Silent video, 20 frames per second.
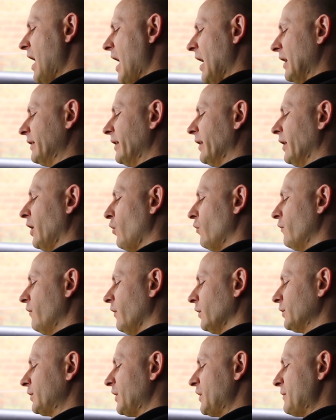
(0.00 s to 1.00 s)
and the
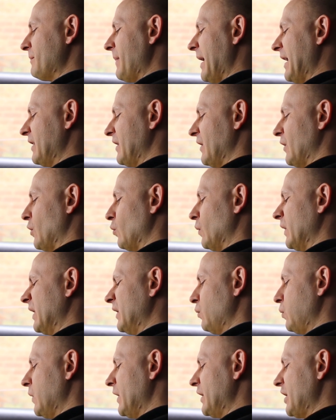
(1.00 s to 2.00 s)
low-voltage macer
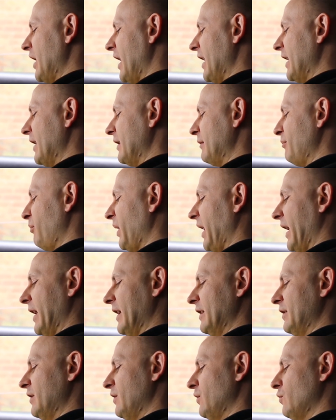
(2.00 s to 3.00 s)
with which I had
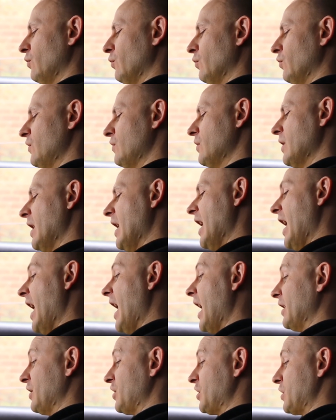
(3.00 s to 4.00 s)
planned to
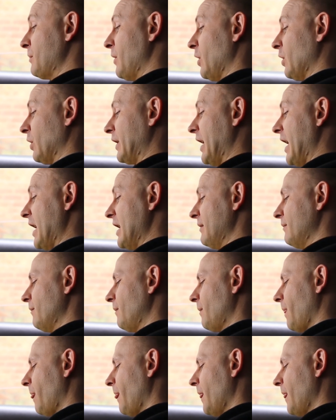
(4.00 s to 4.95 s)
hunt small game.